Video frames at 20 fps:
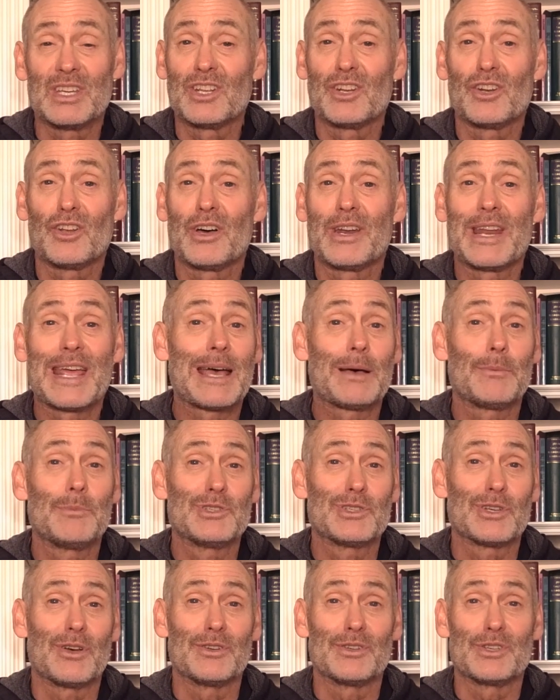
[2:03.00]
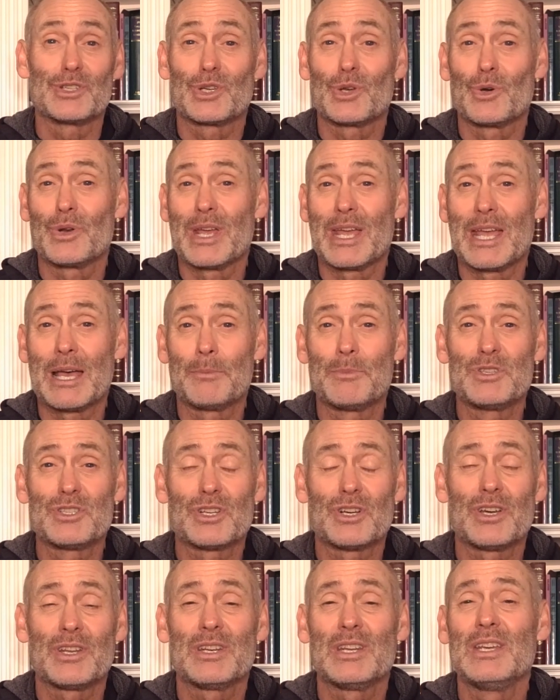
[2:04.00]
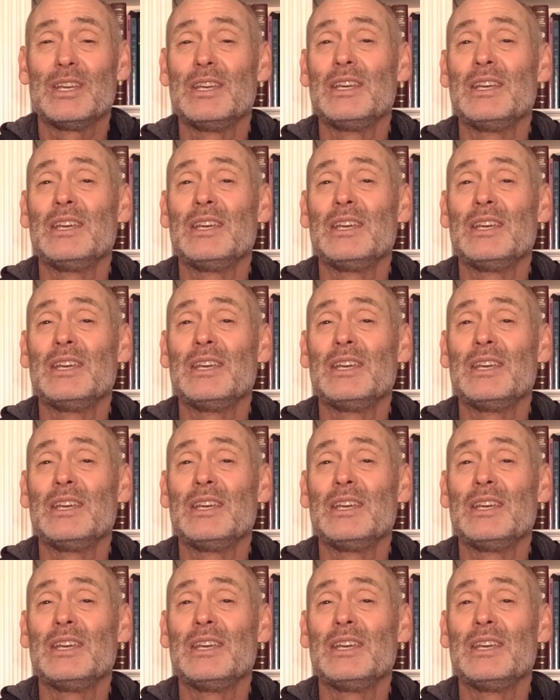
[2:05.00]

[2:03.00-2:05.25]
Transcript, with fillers: get it on Amazon. Just go to Amazon